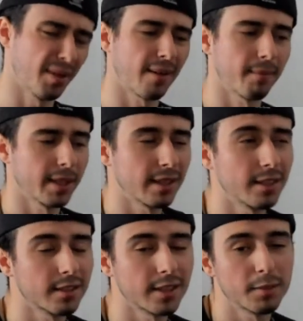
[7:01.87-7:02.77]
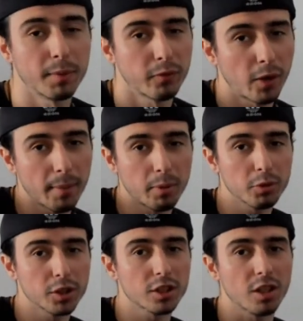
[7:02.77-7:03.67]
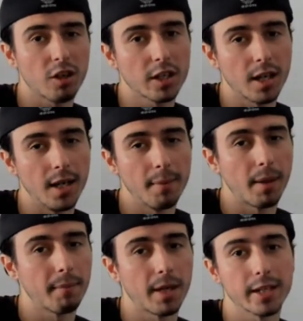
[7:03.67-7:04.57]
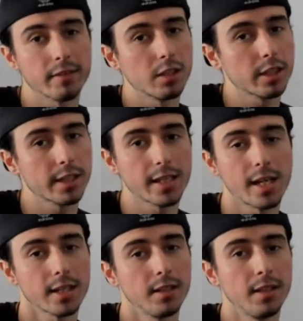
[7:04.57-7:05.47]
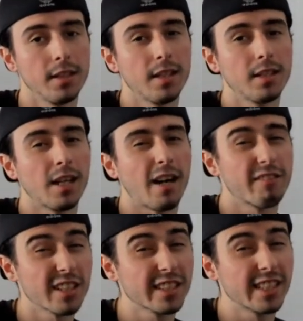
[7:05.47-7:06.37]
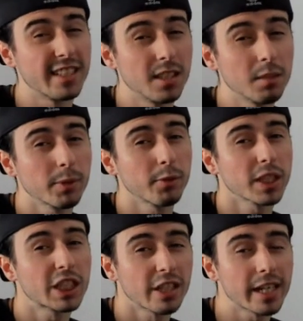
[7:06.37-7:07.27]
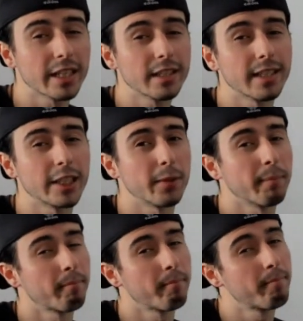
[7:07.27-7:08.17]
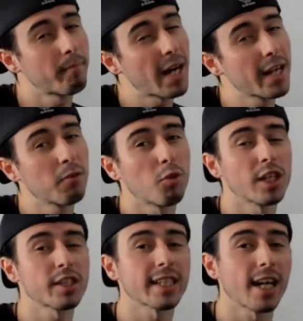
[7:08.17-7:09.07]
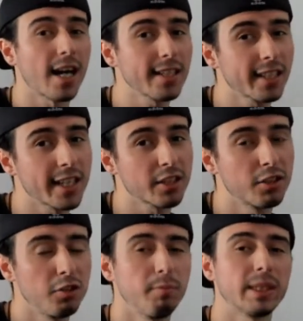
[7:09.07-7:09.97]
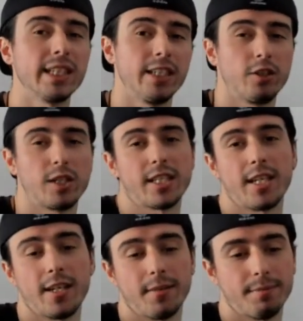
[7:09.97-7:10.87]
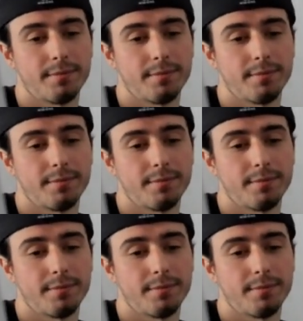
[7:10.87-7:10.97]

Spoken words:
But I'm getting the sense before I pull this card up, I'm not even looking at it. I feel like they deeply regret it and they might want to contact you, but they know they can't.